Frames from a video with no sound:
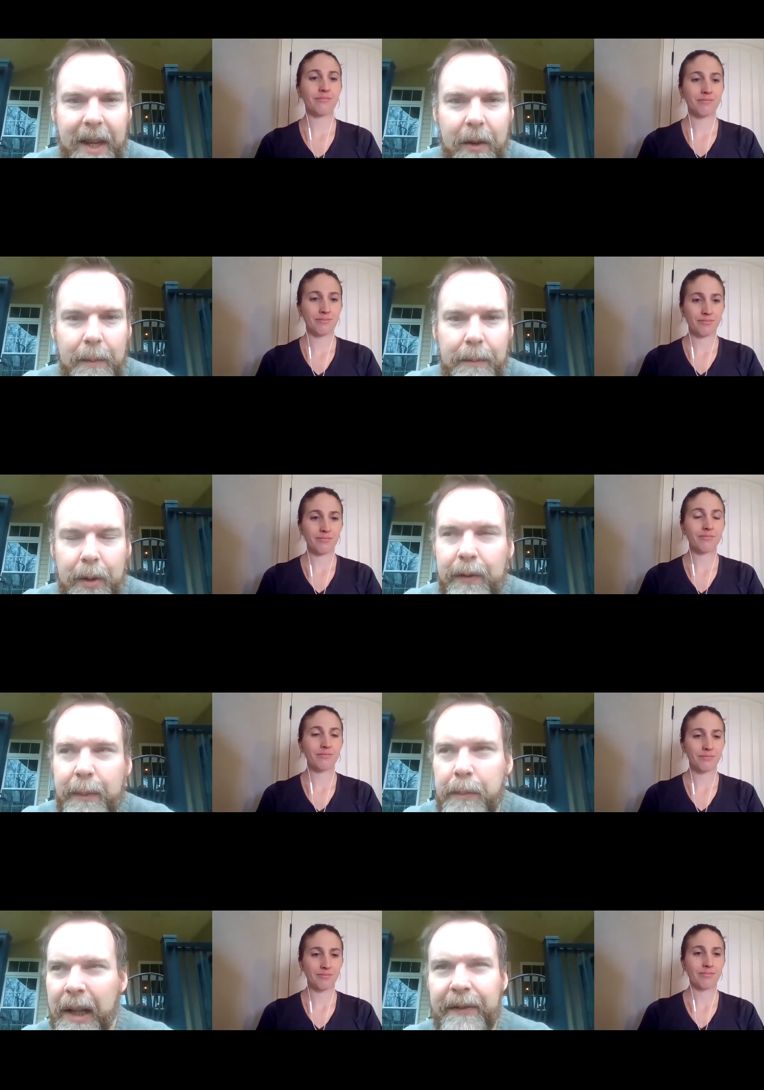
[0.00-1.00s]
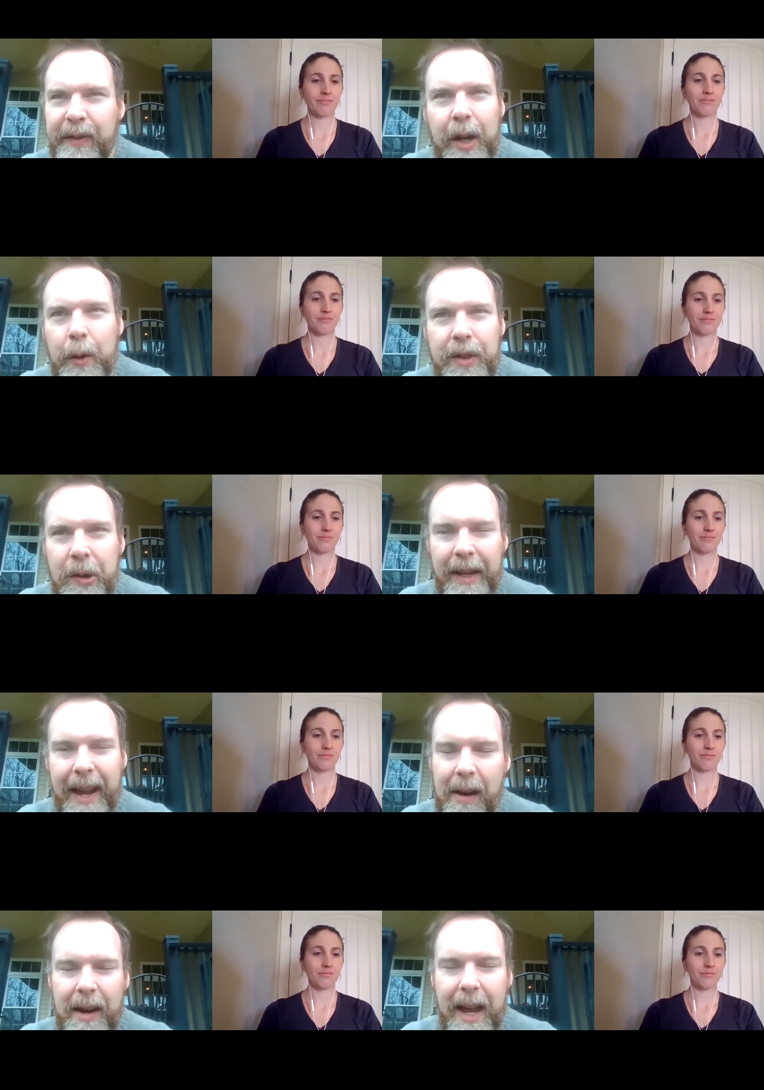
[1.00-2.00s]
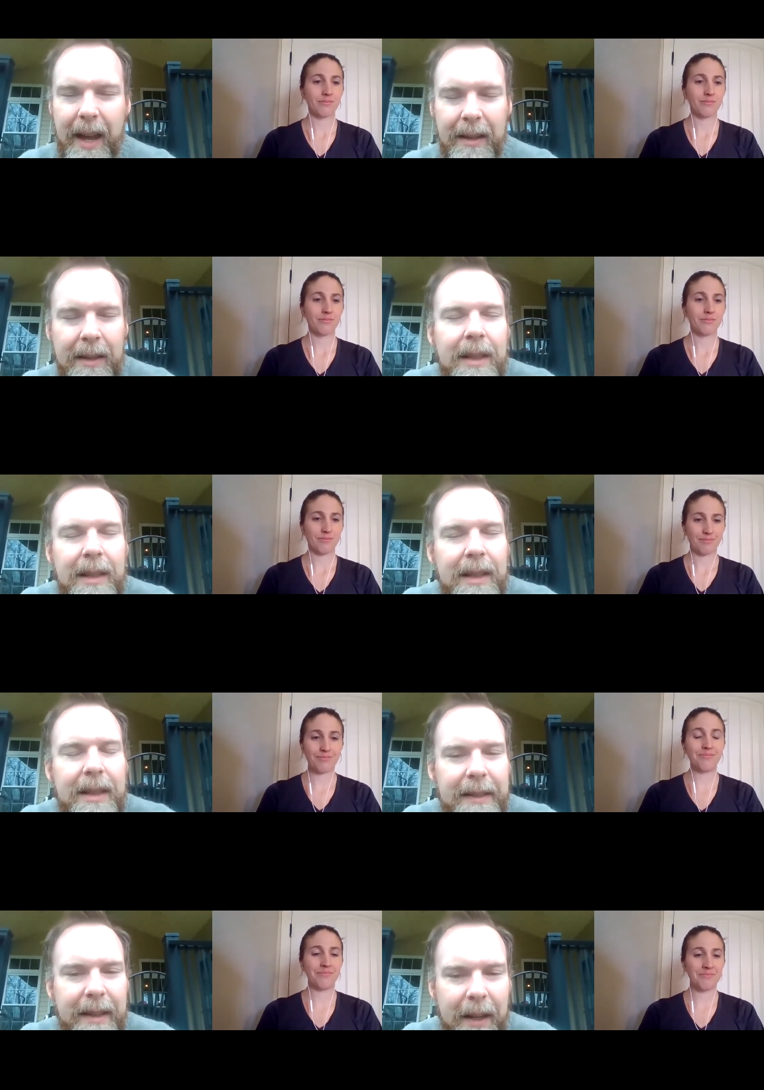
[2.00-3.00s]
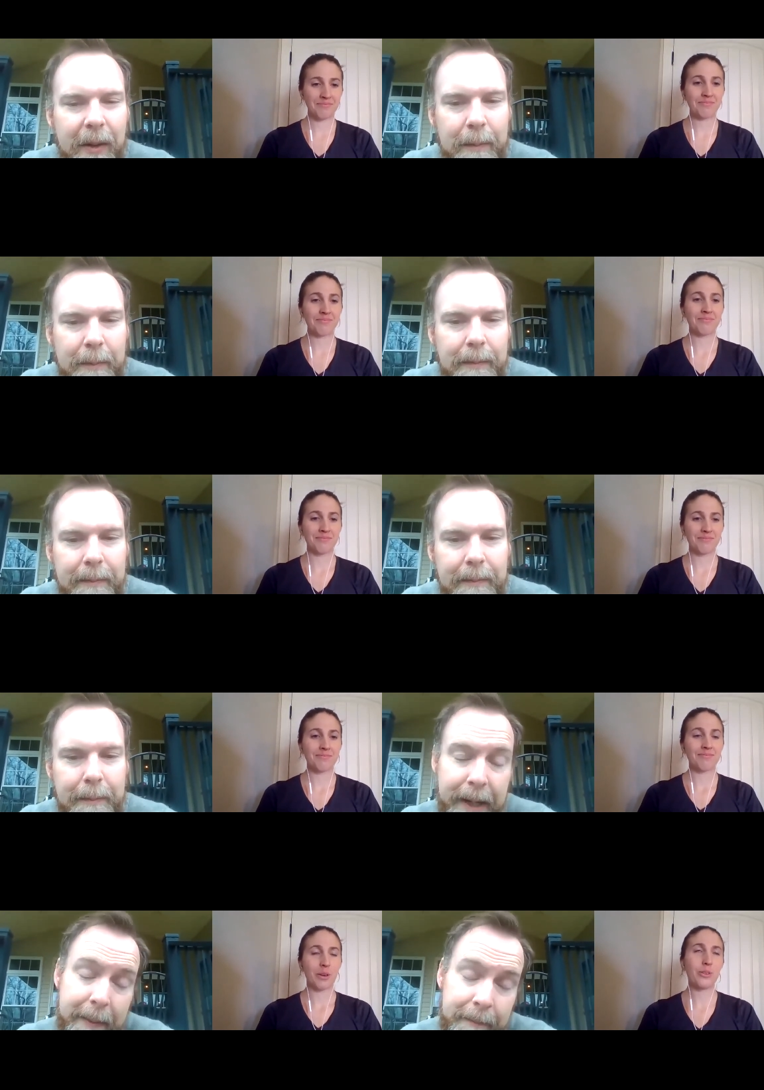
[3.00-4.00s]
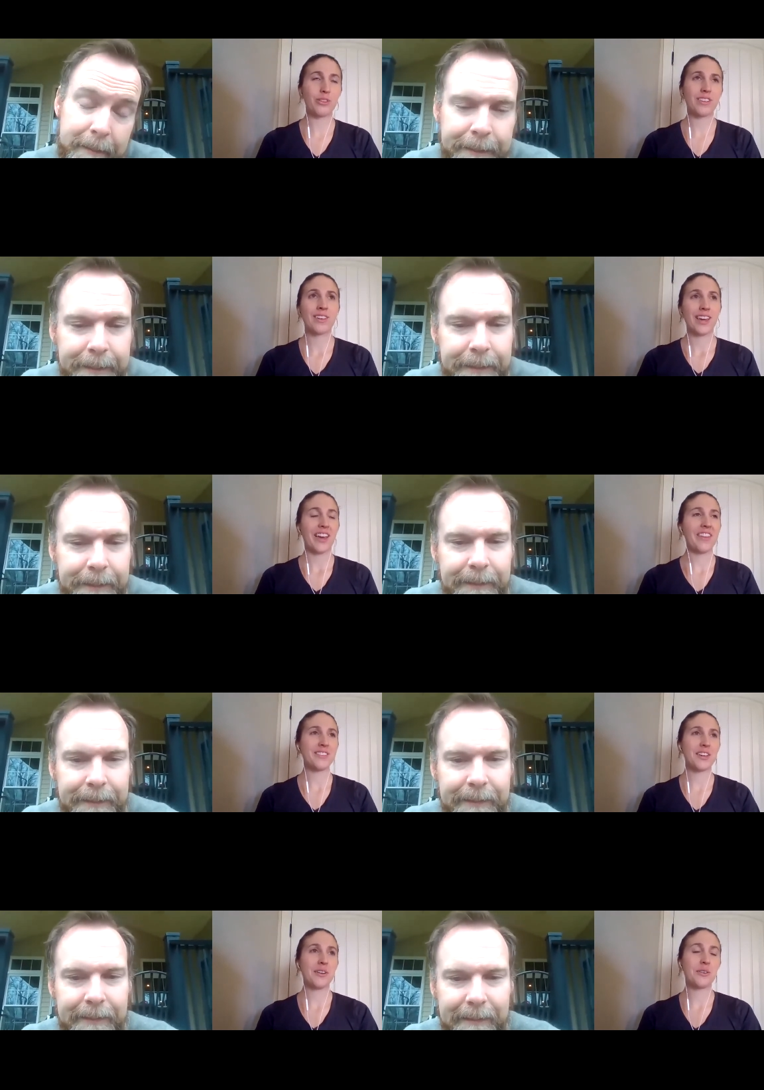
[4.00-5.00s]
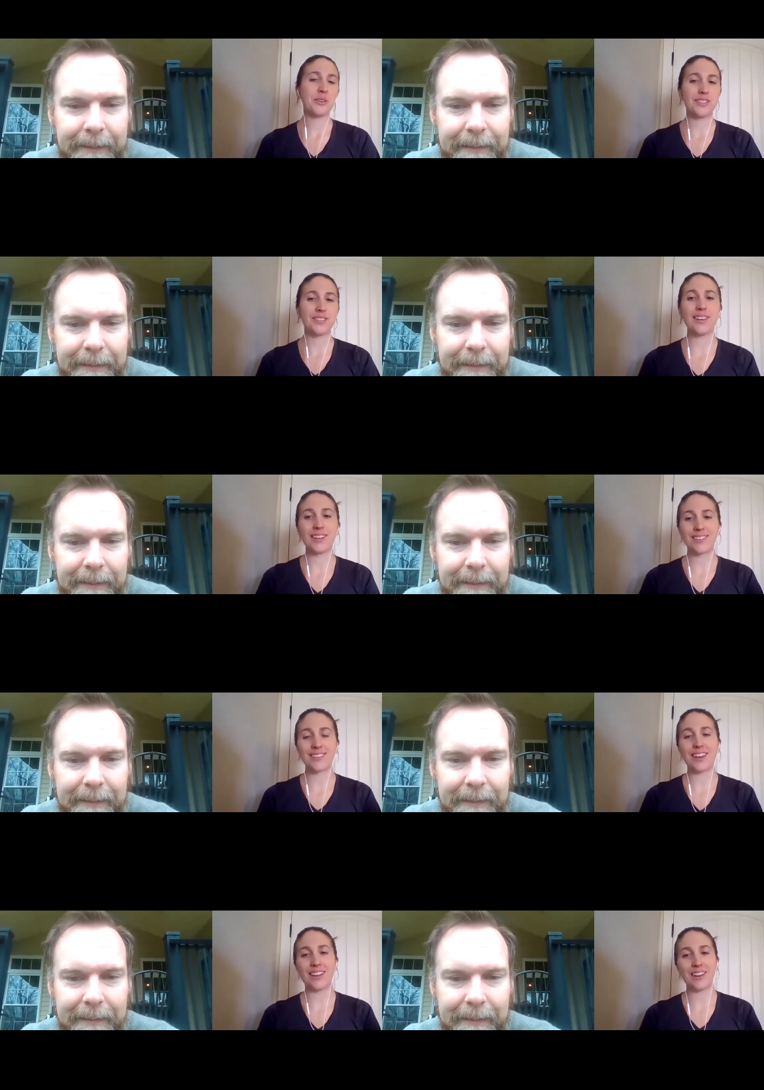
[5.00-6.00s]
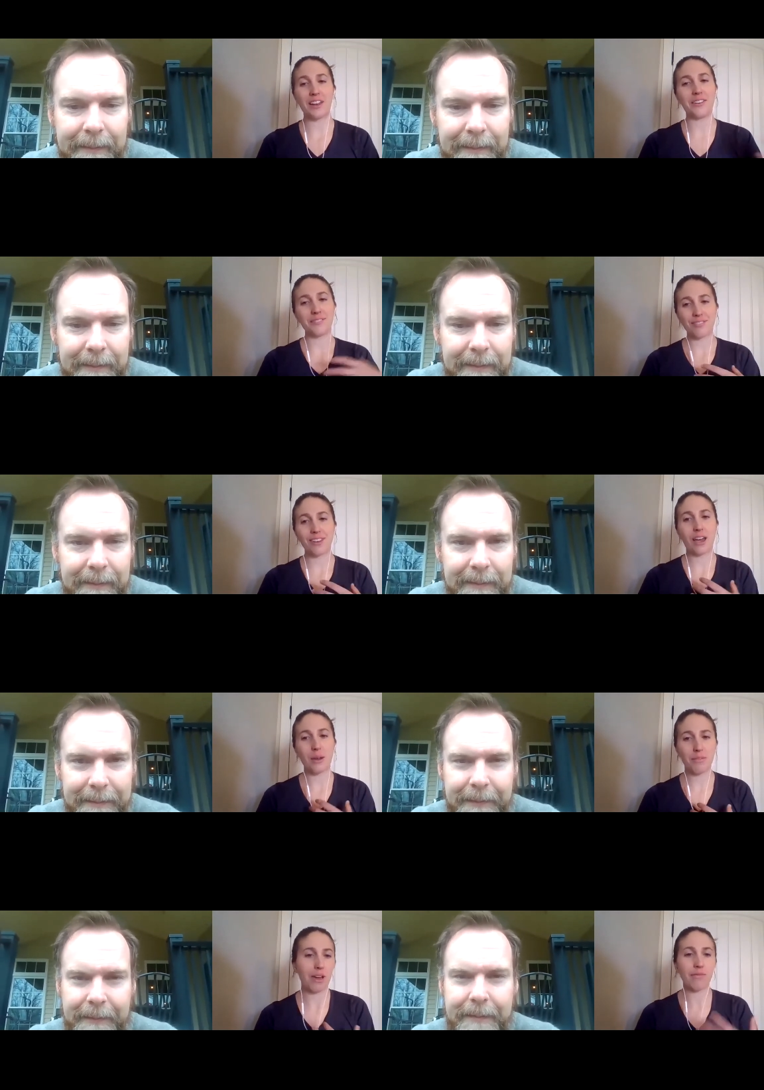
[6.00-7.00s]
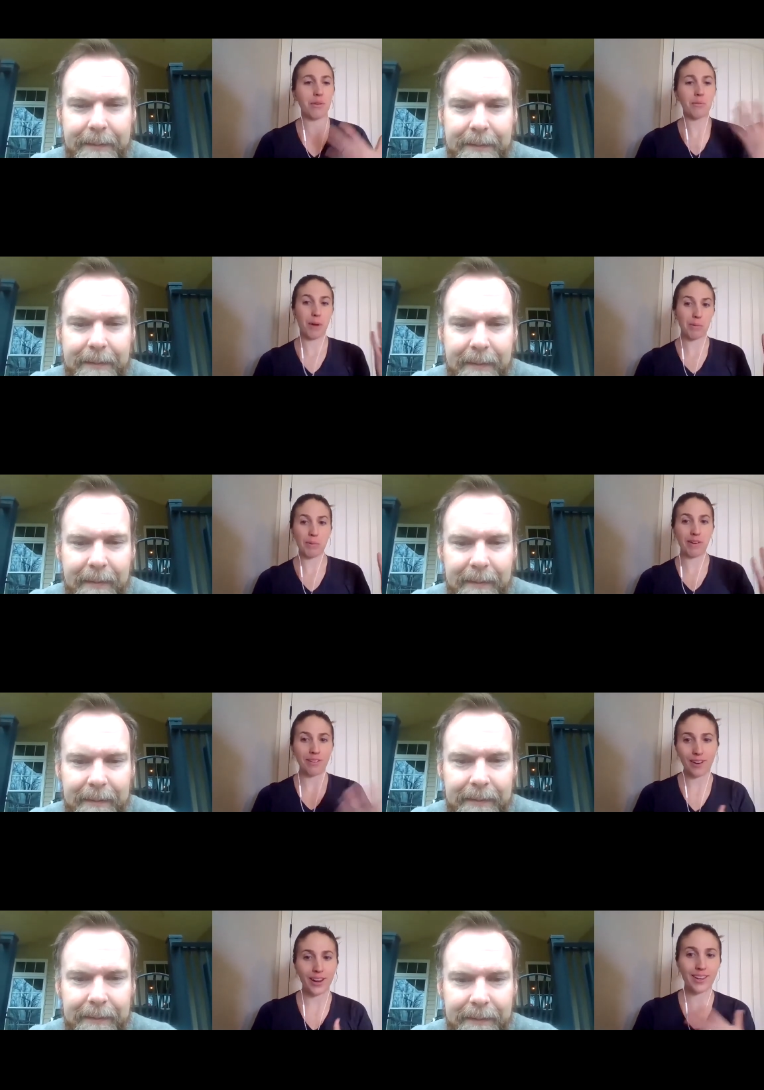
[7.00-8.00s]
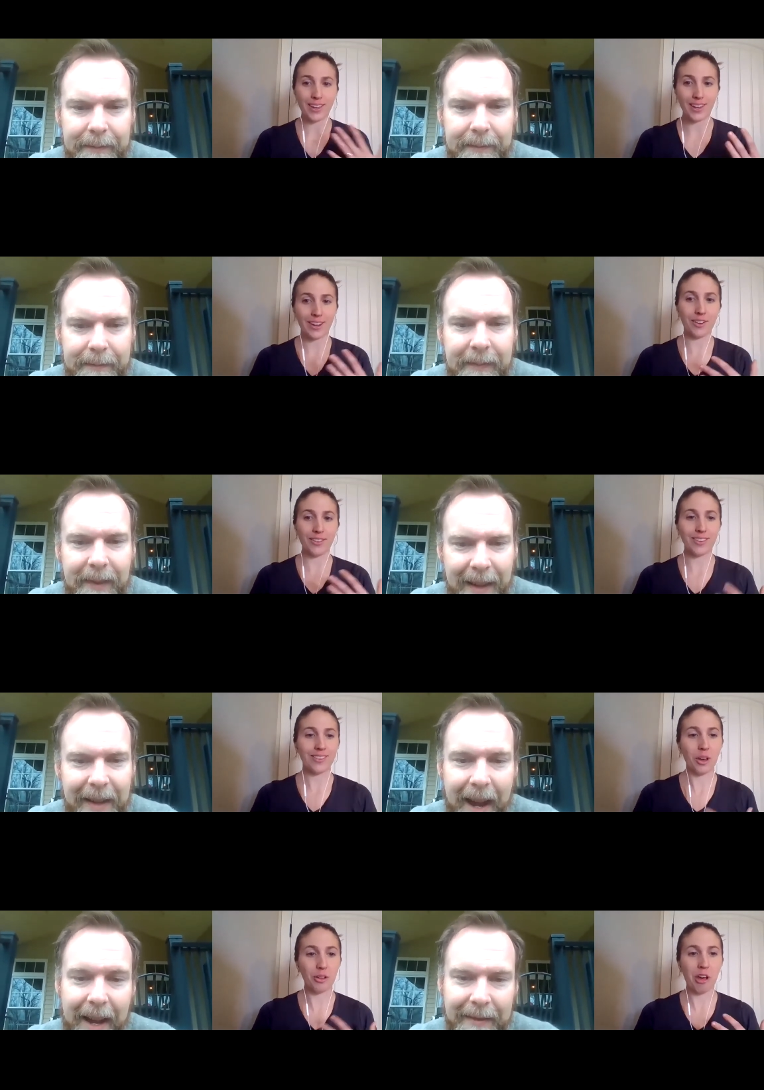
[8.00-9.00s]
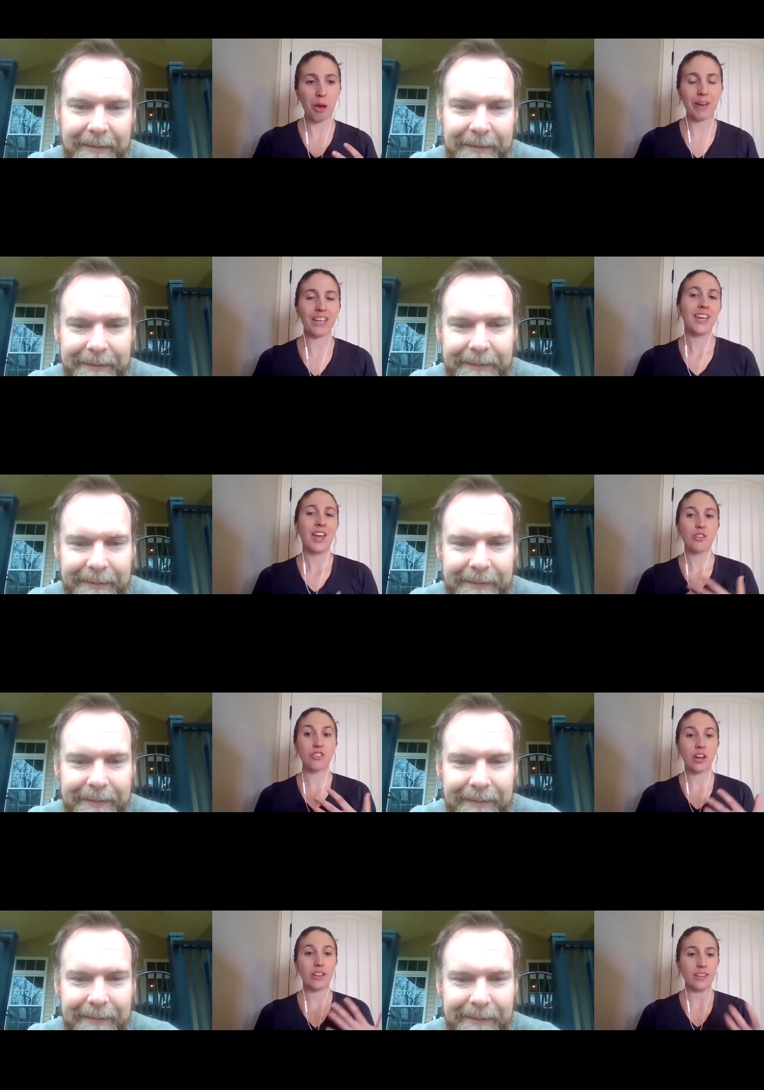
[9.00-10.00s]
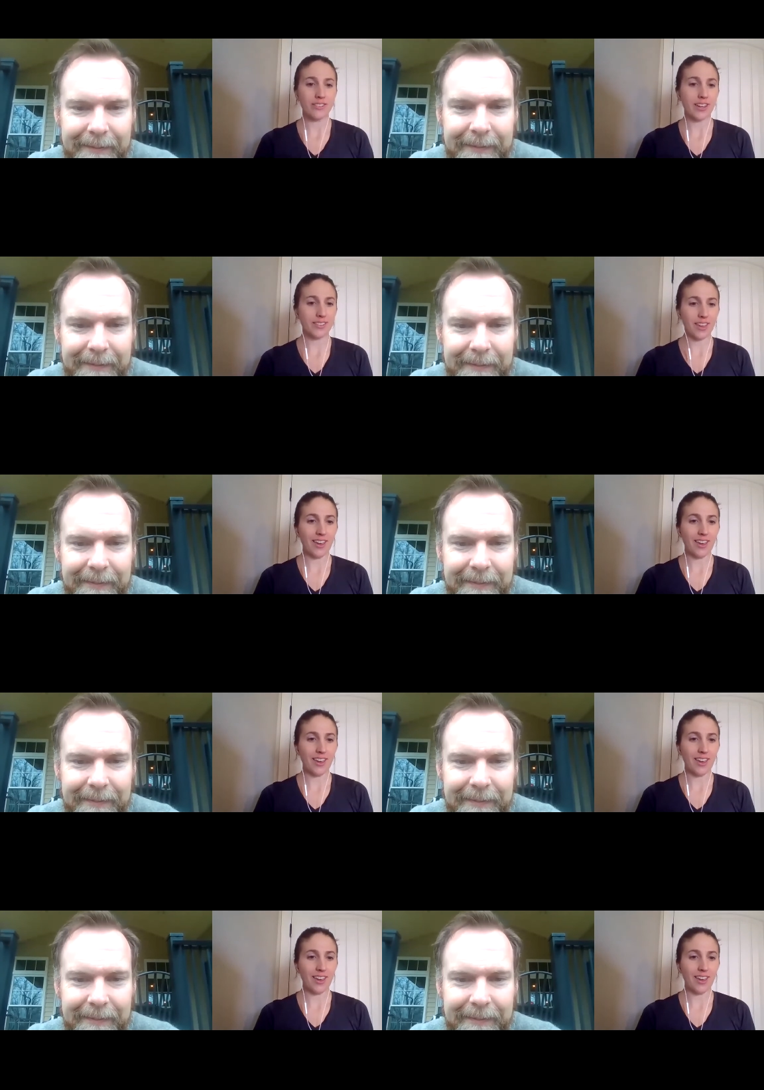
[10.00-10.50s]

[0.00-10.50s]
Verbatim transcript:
Speaker 1: you know improves blood flow to the area mm-hmm. so yeah
Speaker 2: and that's kind of cool because it. I'm, I'm i'm from the bible belt right like here in yeah there's not a lot of sex